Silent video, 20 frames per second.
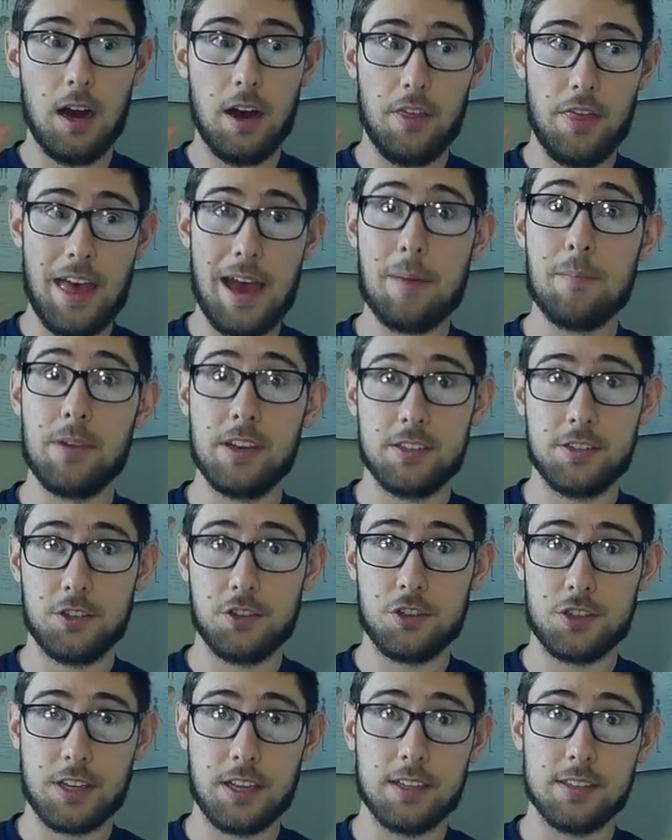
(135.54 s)
that
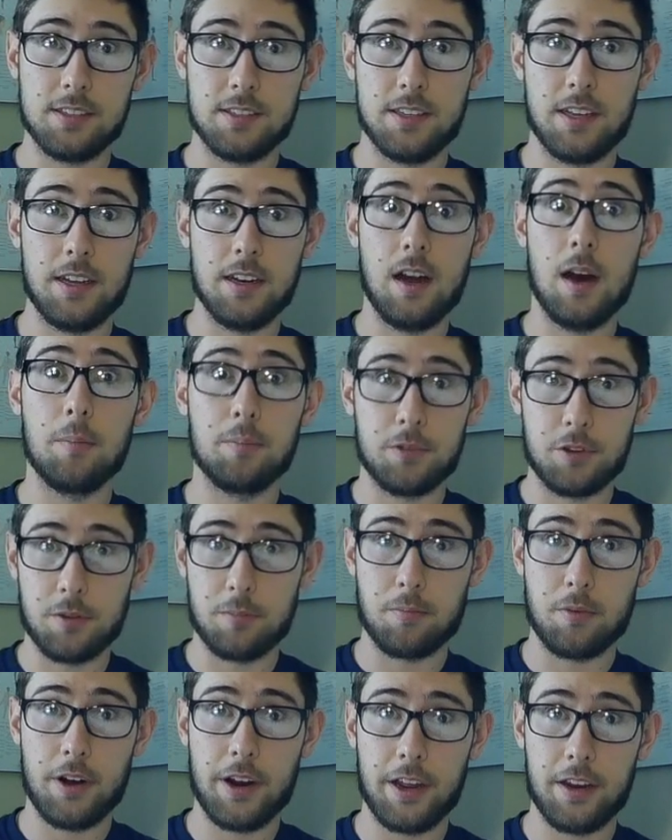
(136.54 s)
message gets sent up to the
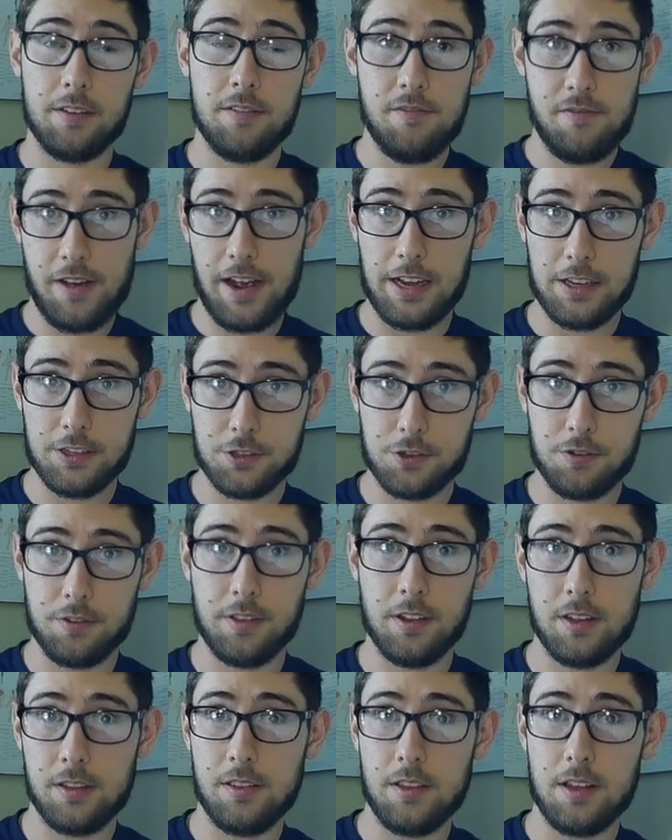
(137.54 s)
brain faster
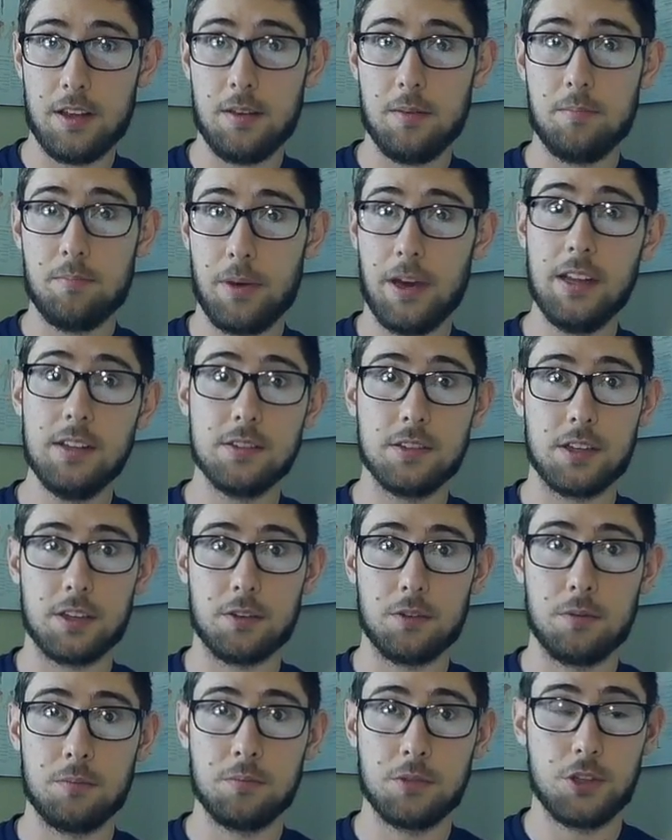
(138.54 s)
than the pain
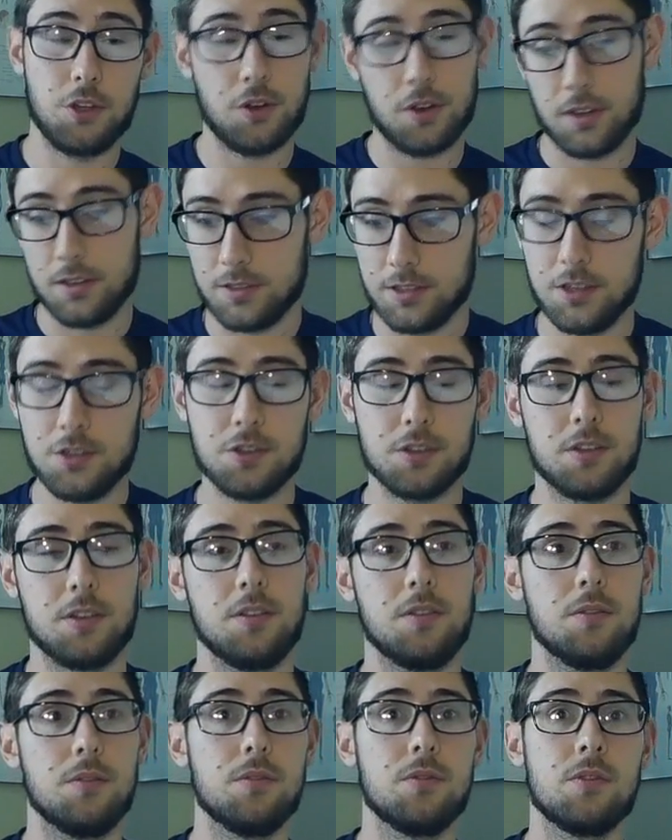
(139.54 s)
signal. So you can essentially
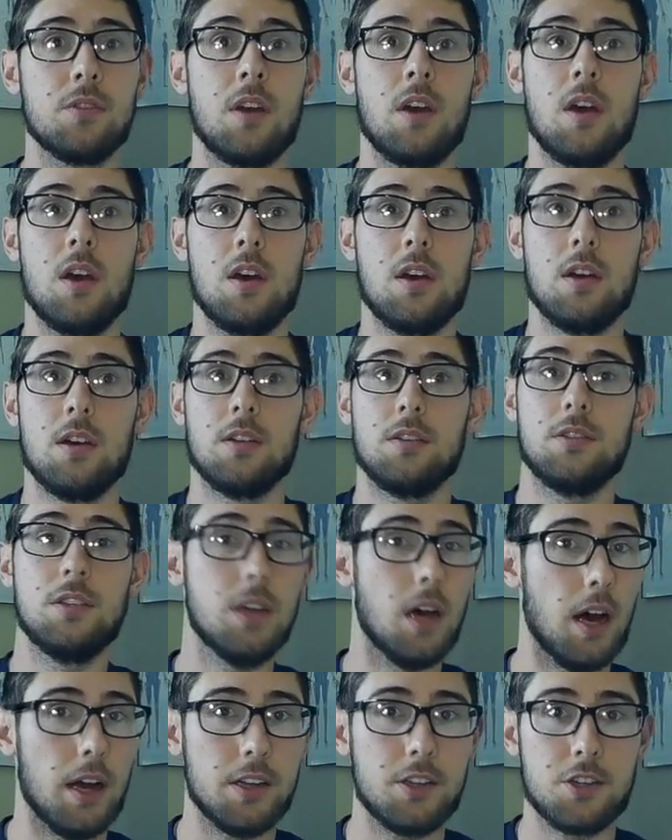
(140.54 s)
use
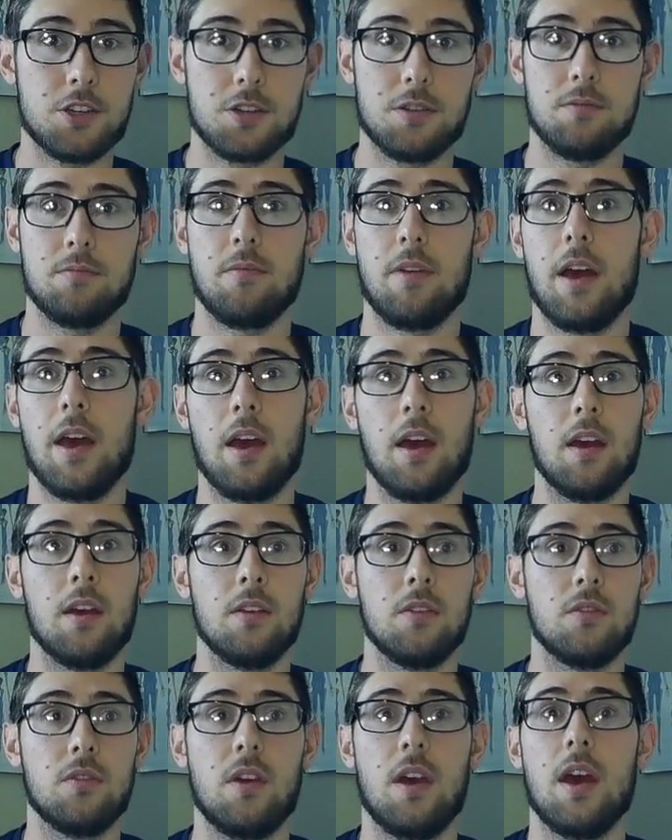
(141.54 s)
touch
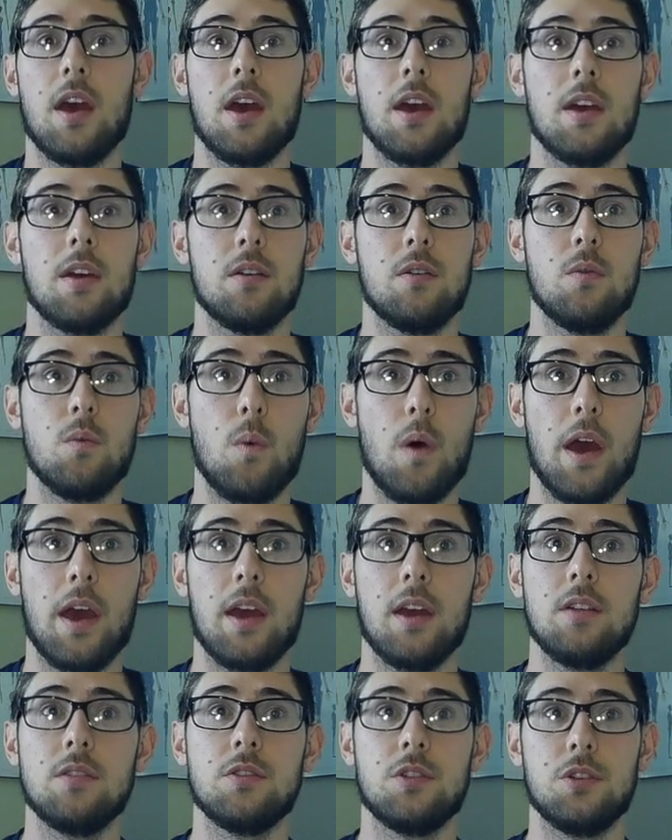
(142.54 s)
as a
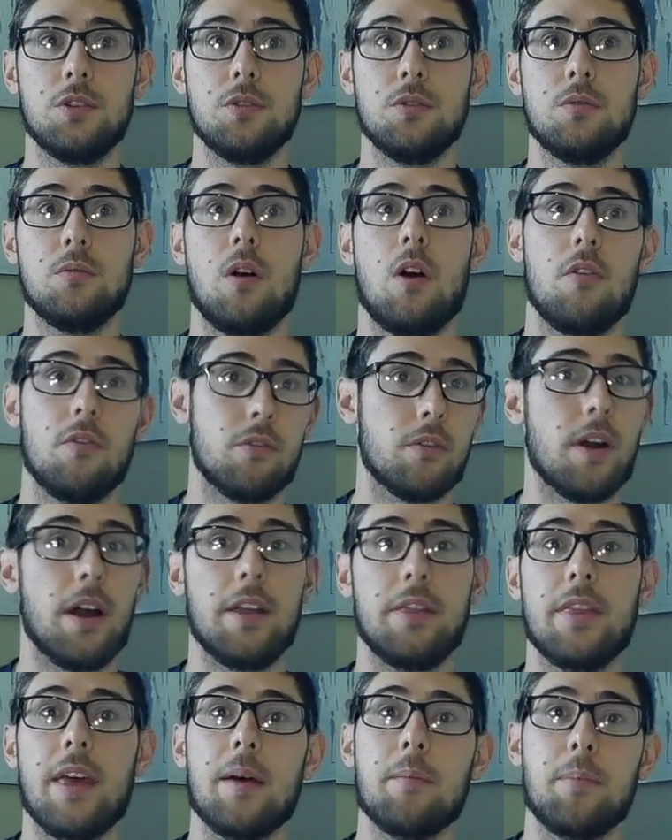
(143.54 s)
way to
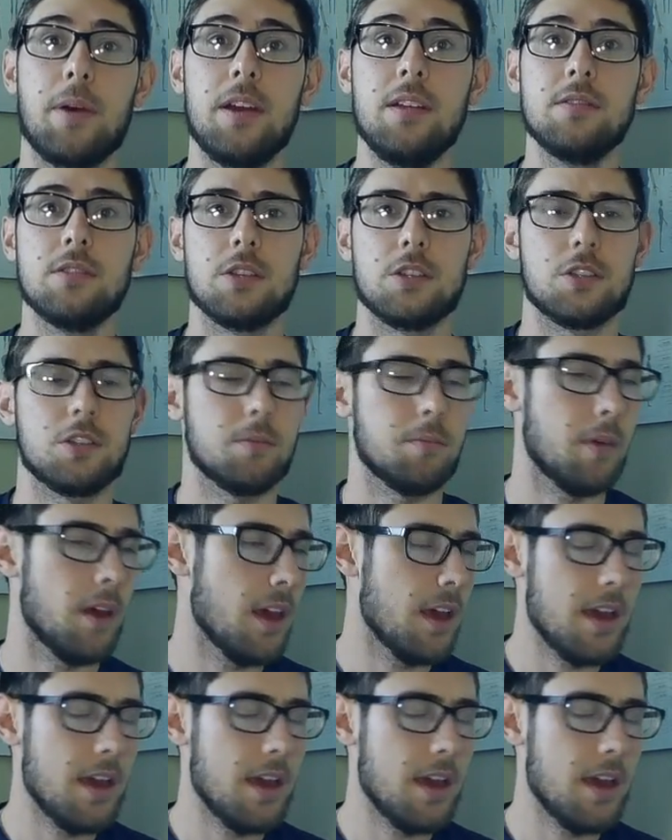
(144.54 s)
override that pain system.